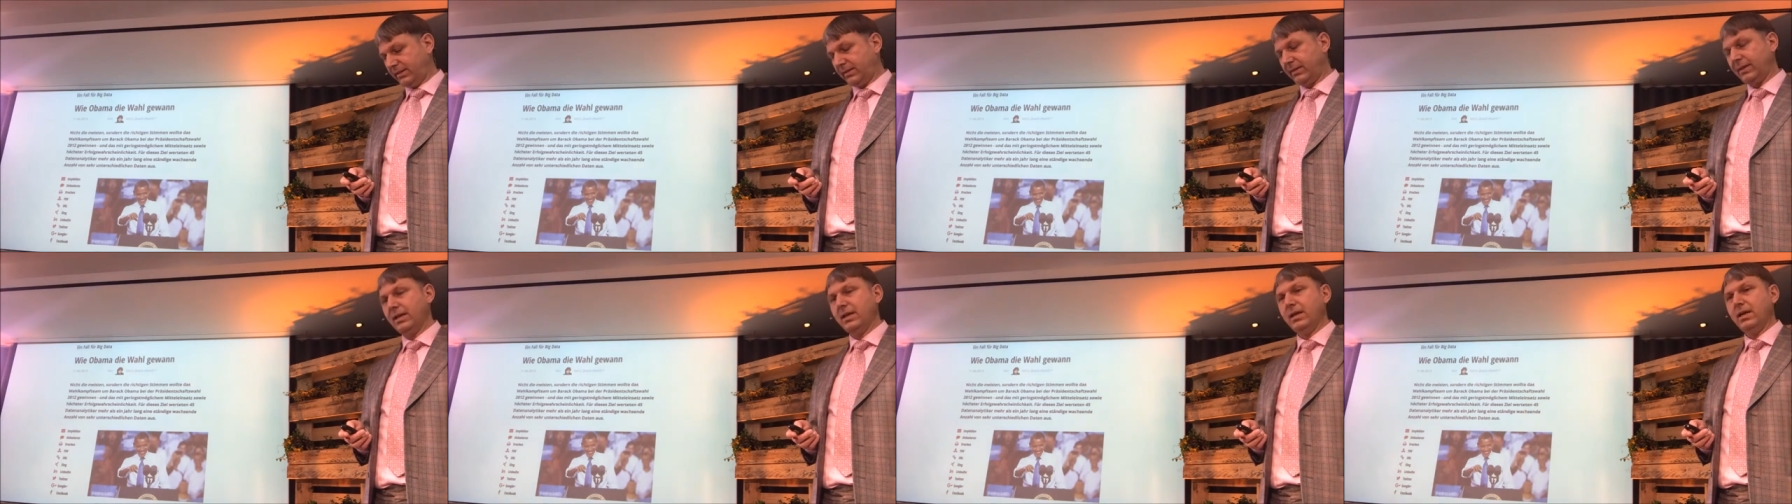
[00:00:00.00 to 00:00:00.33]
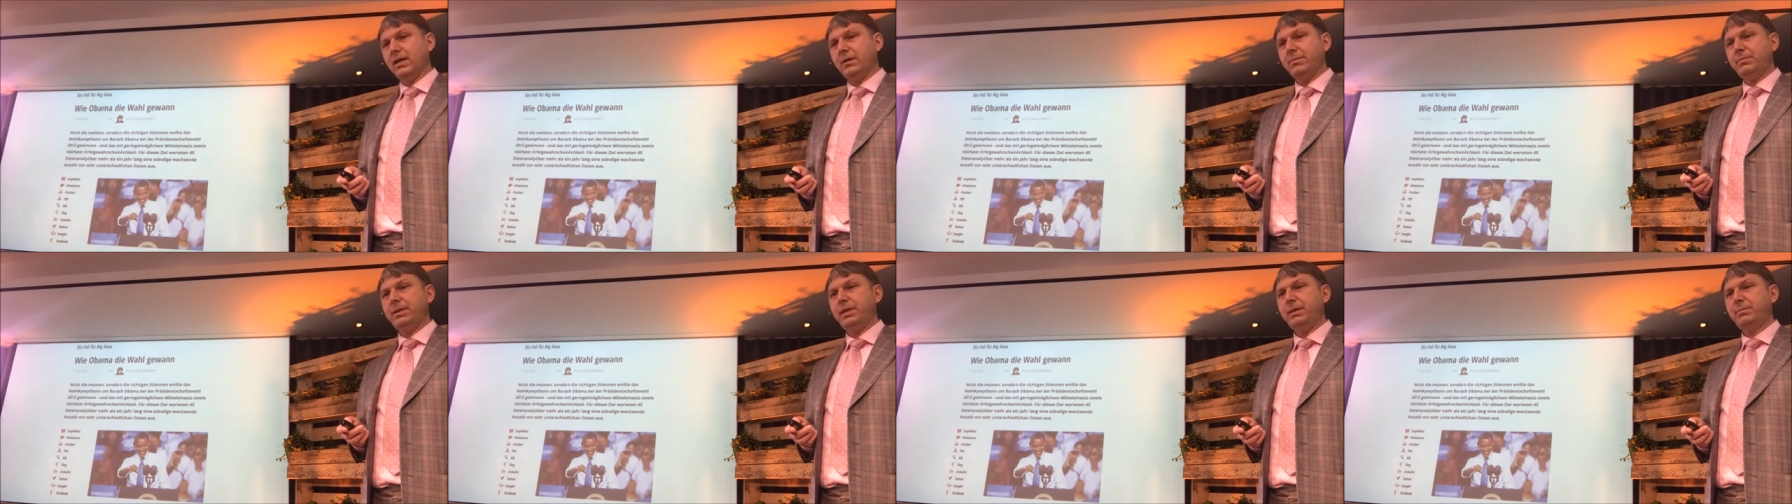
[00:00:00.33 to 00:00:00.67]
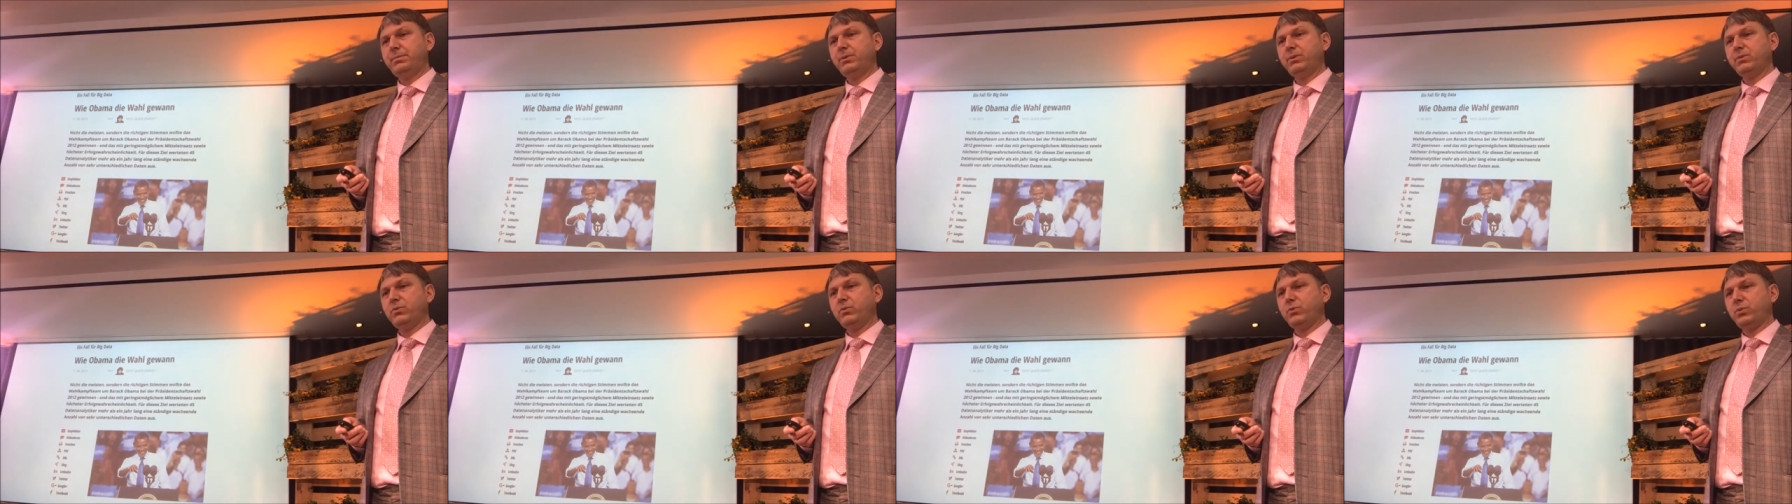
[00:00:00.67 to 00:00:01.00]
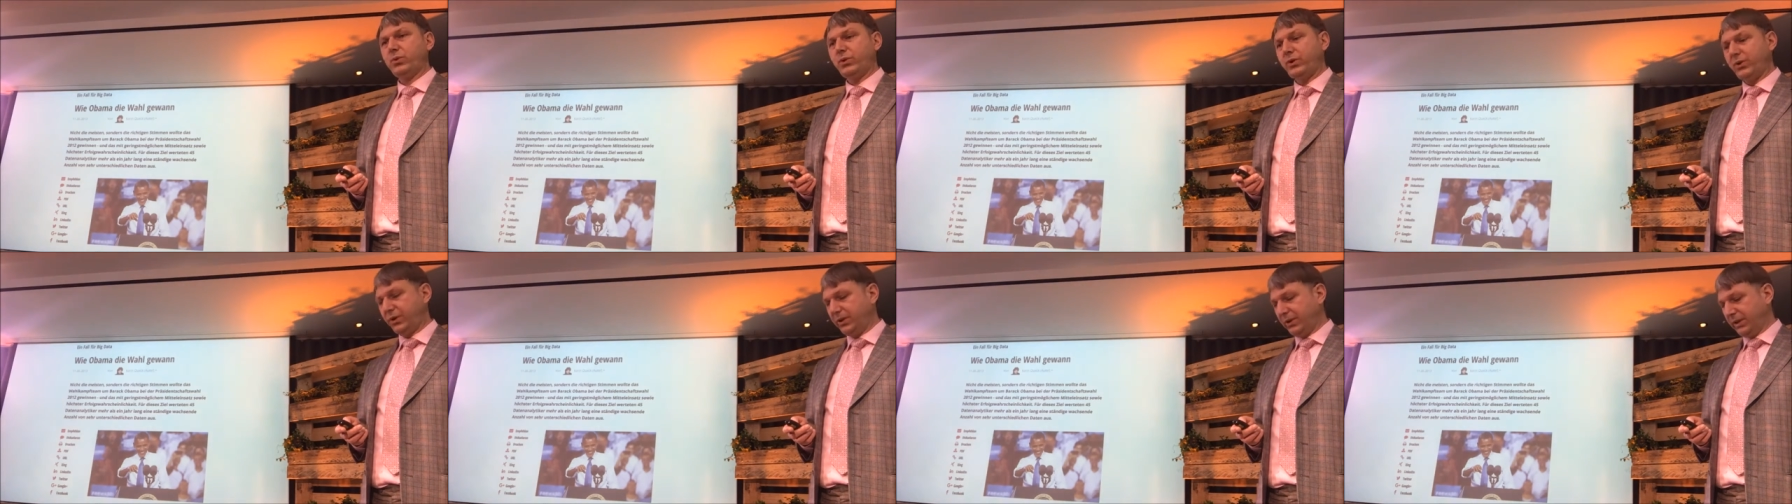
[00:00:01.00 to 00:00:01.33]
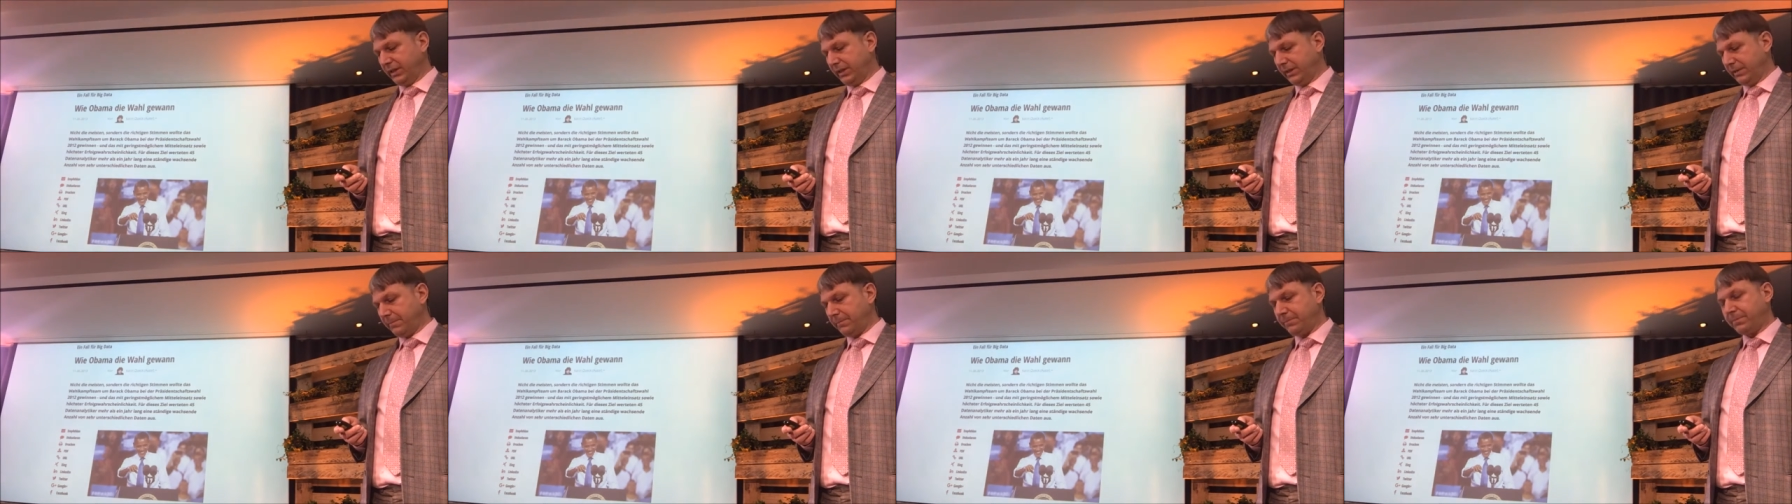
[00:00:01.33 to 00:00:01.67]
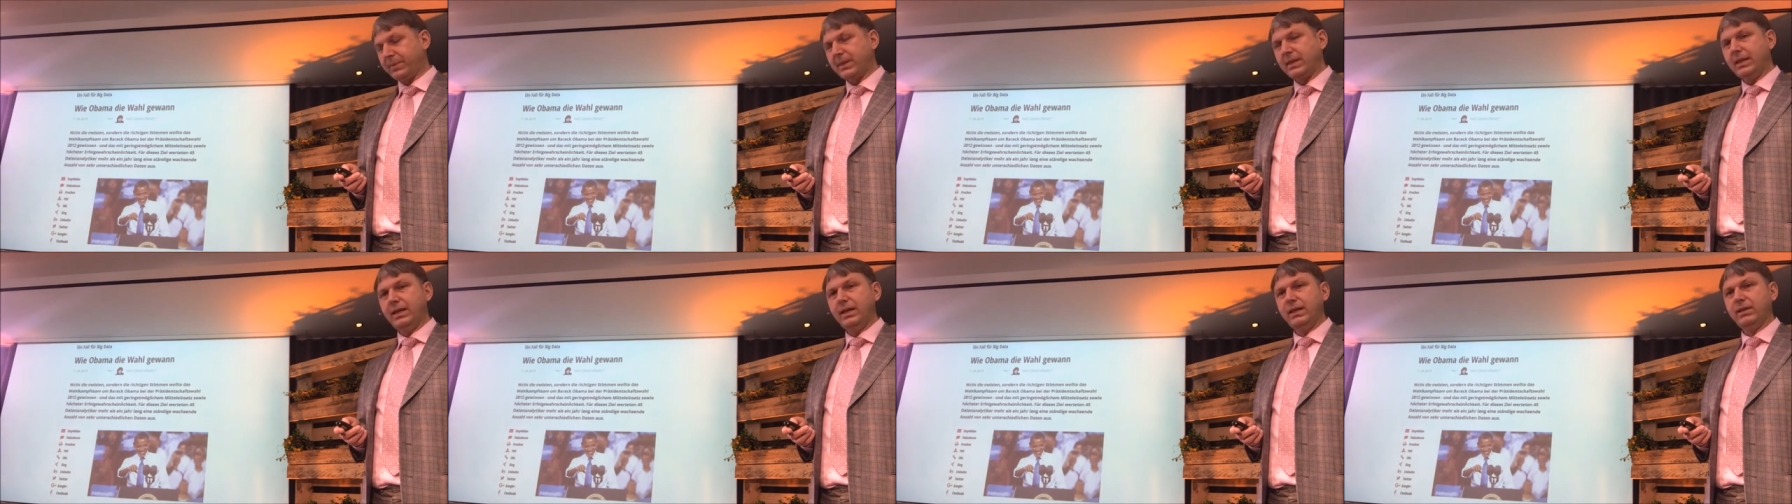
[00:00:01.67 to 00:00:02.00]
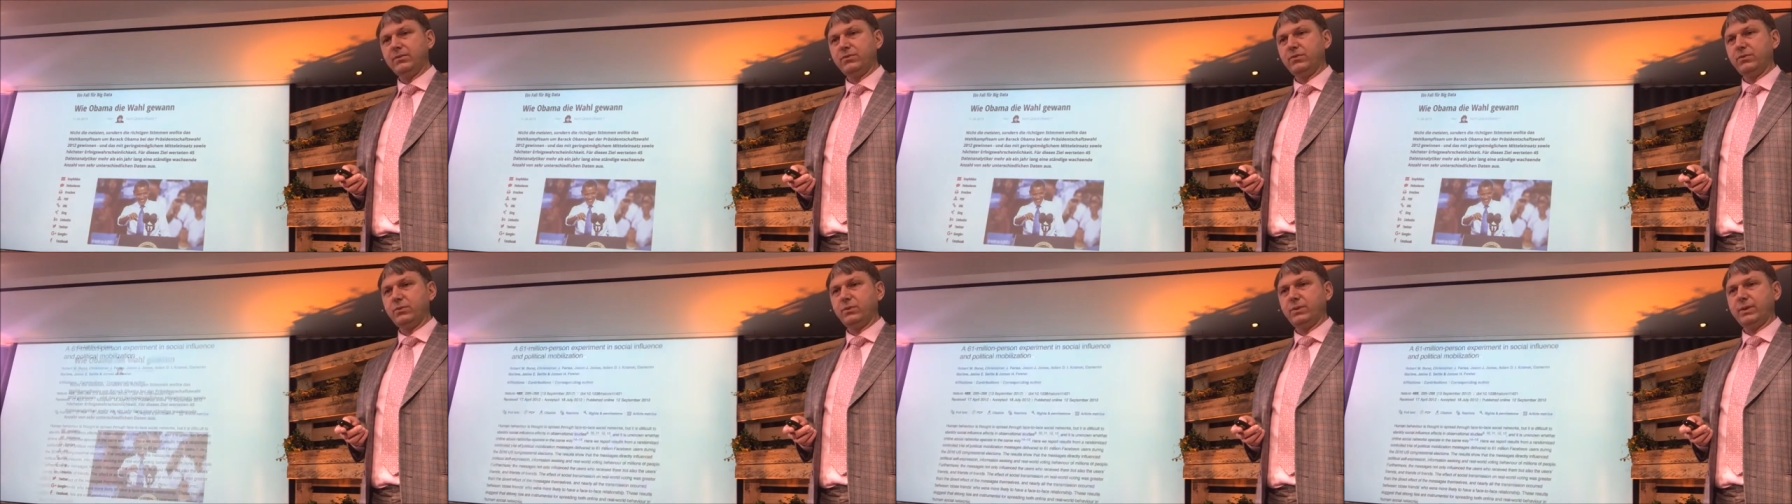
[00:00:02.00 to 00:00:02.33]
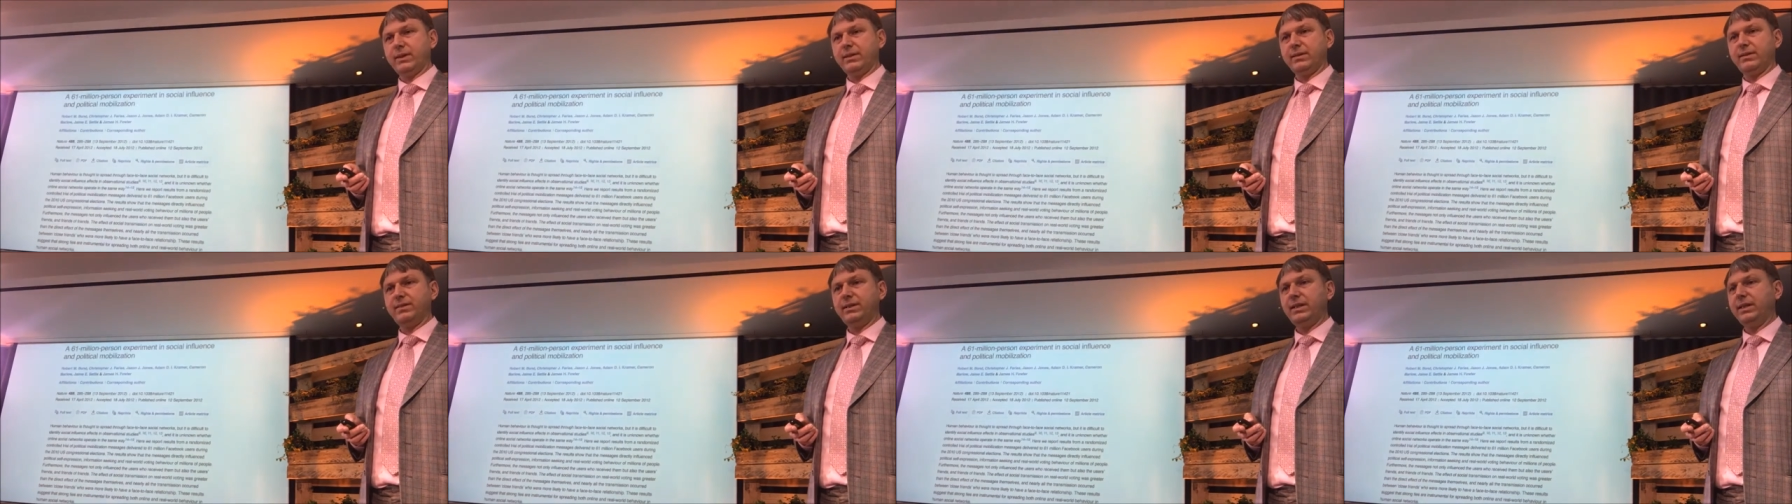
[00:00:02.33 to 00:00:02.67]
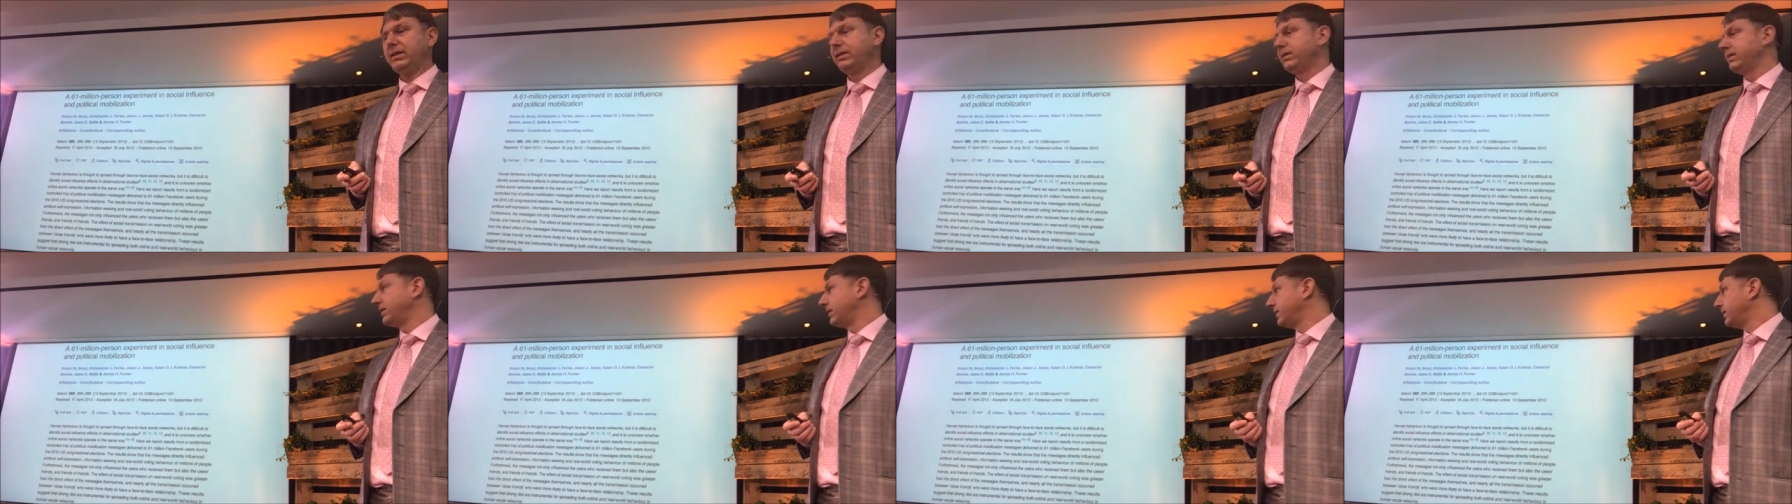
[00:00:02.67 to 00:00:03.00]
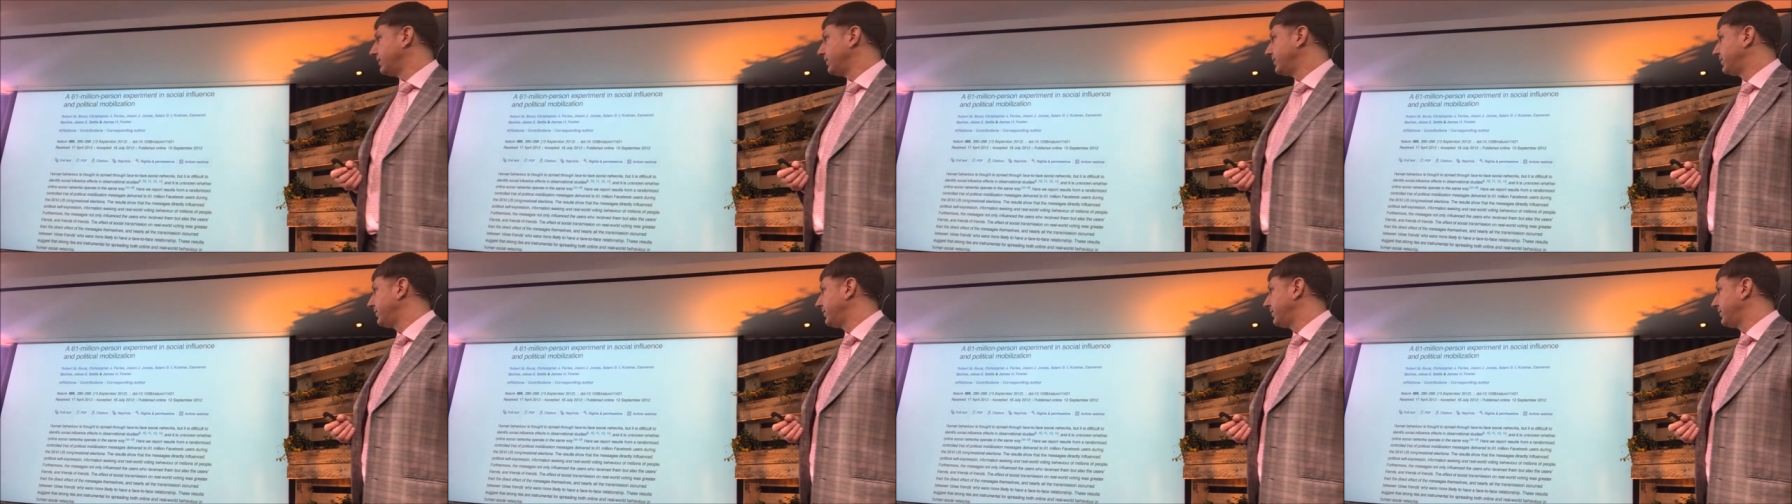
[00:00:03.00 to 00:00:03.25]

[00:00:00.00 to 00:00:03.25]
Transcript: And people were influence in their